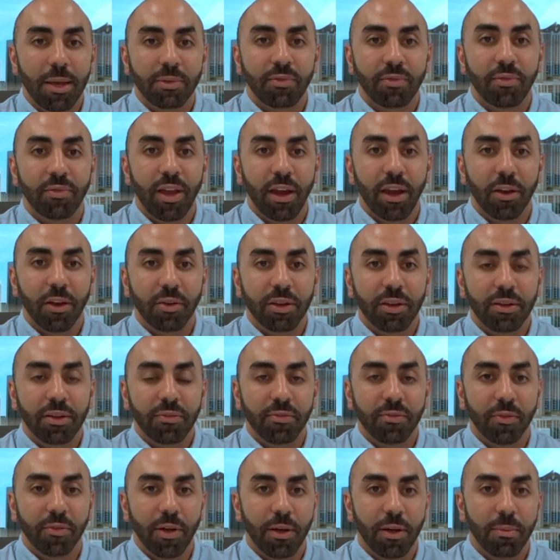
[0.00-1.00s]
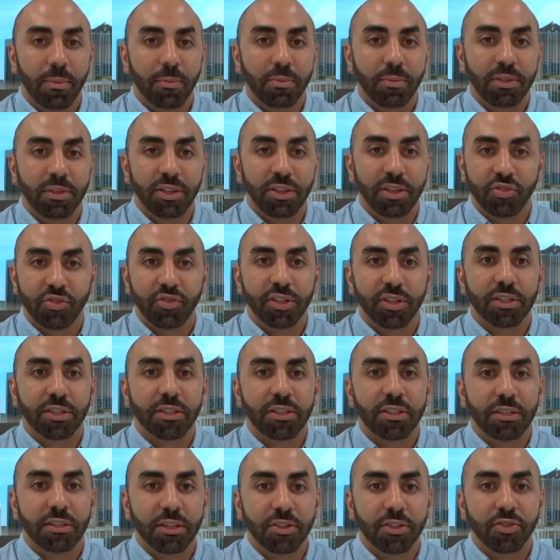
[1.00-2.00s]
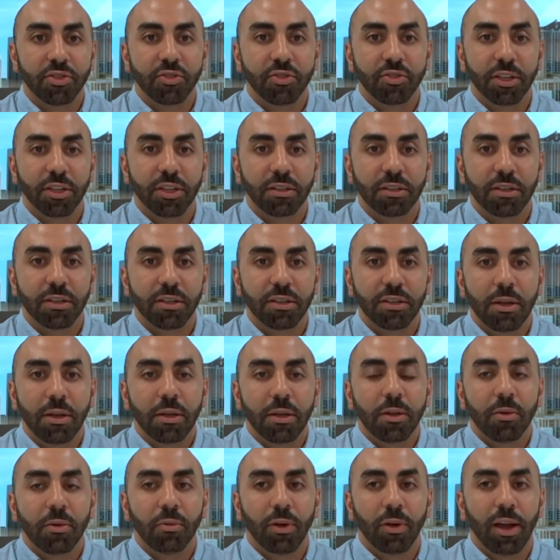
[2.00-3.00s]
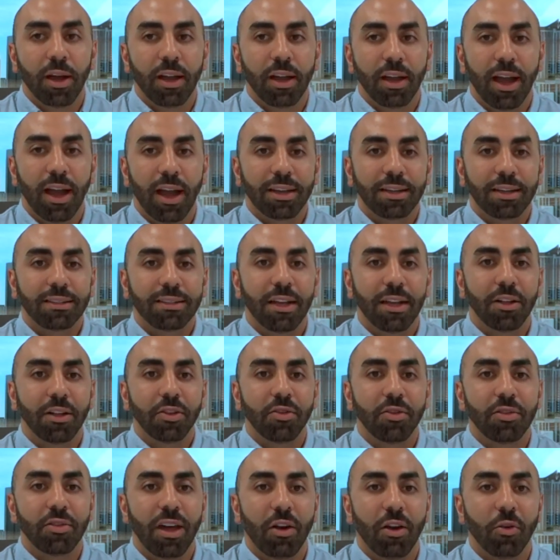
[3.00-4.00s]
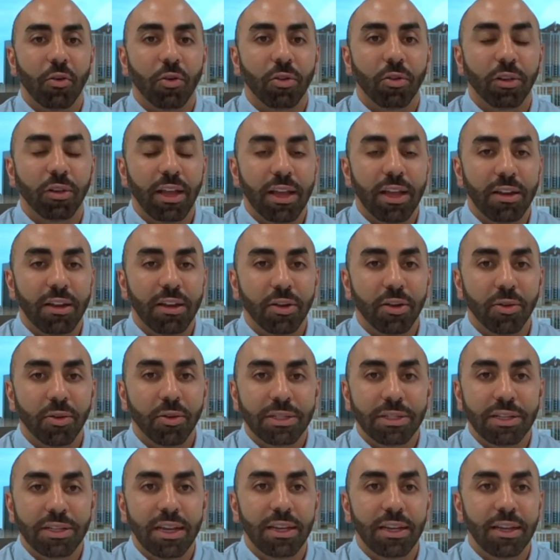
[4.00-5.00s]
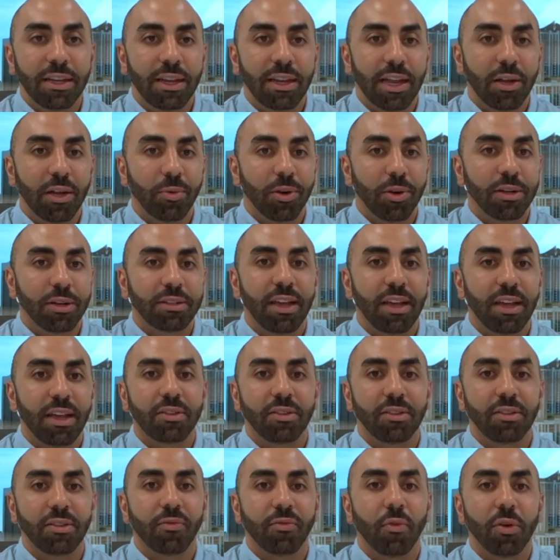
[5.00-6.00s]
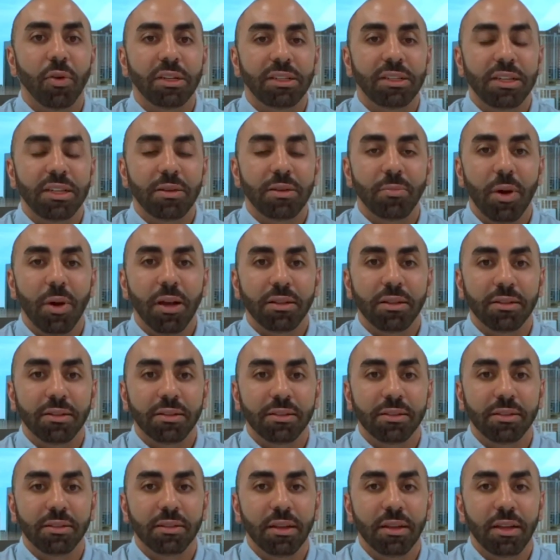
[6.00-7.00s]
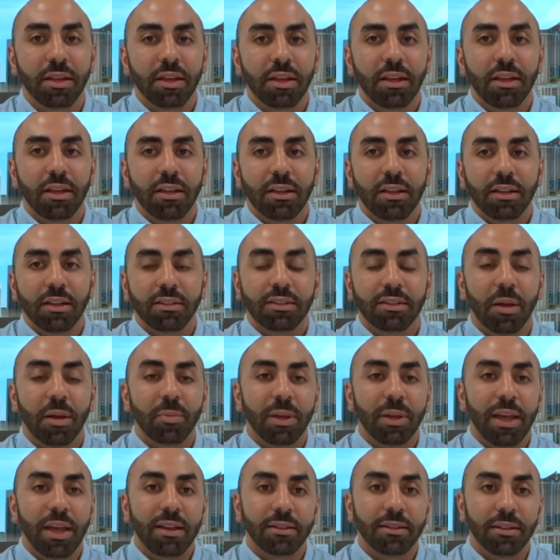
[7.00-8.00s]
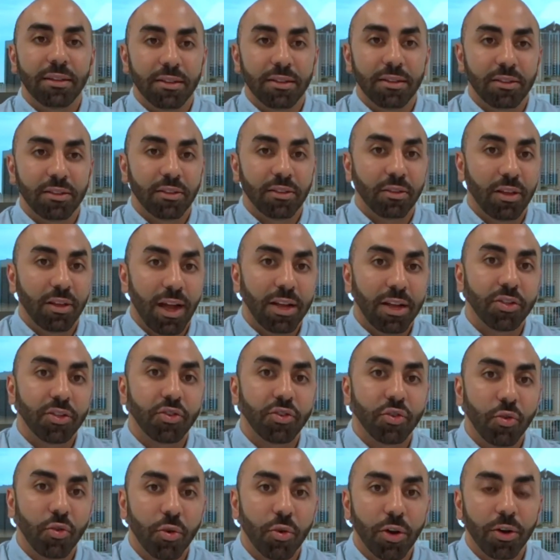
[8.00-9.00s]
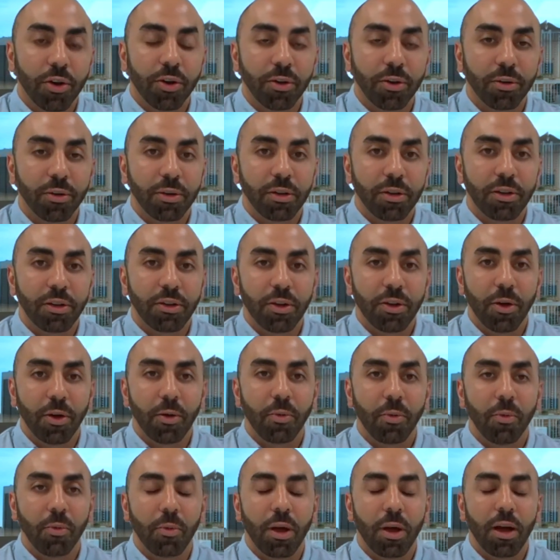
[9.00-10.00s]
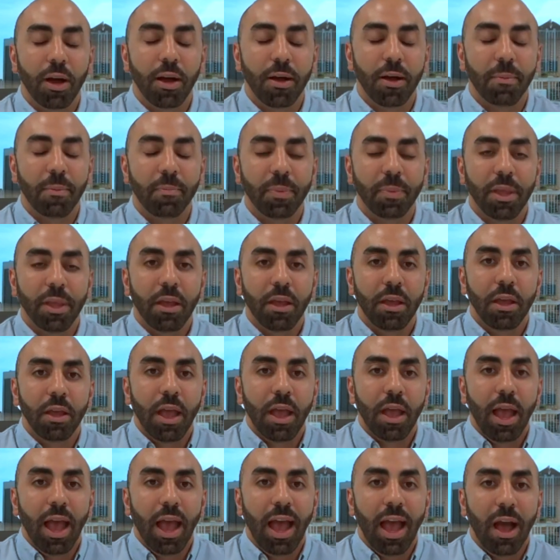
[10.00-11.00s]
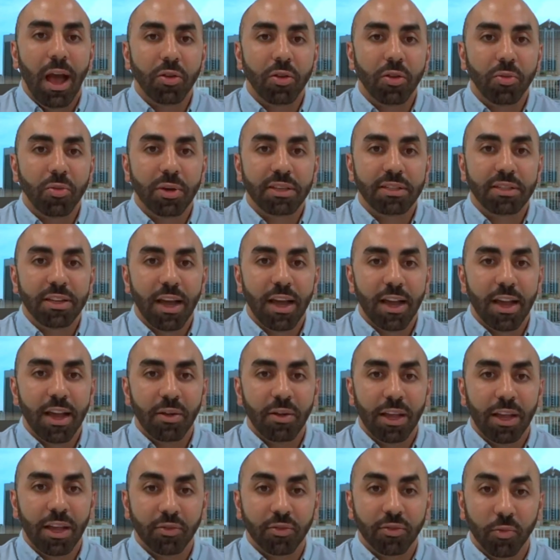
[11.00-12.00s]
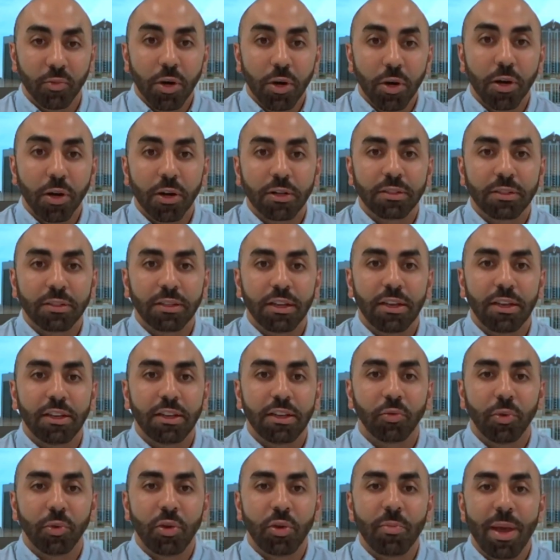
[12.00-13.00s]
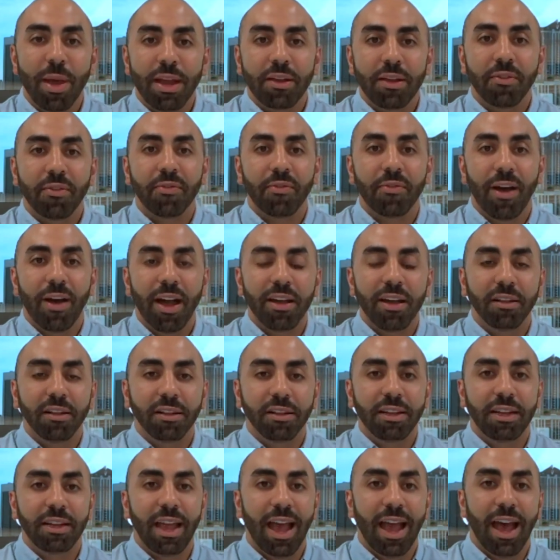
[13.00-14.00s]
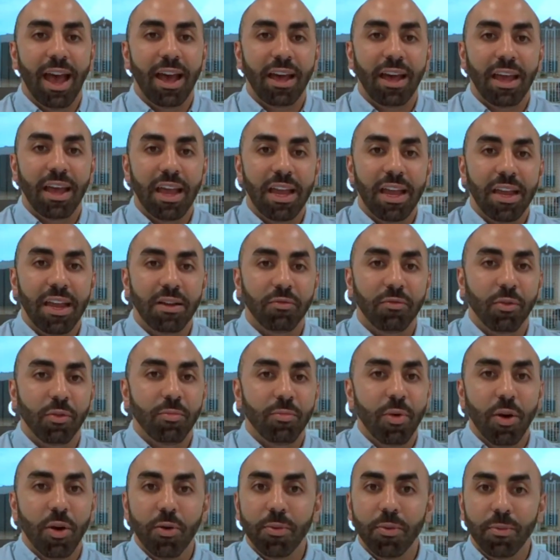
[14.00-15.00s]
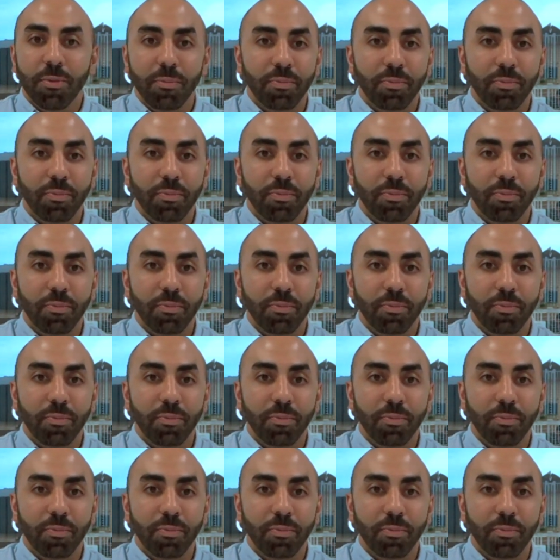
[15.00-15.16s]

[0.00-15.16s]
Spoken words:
vary from district to district, right? I could tell you that Orlando is taking anywhere 10 to 14 months. Some cases it's a lot shorter. You know, how USCIS works is you make a filing at a remote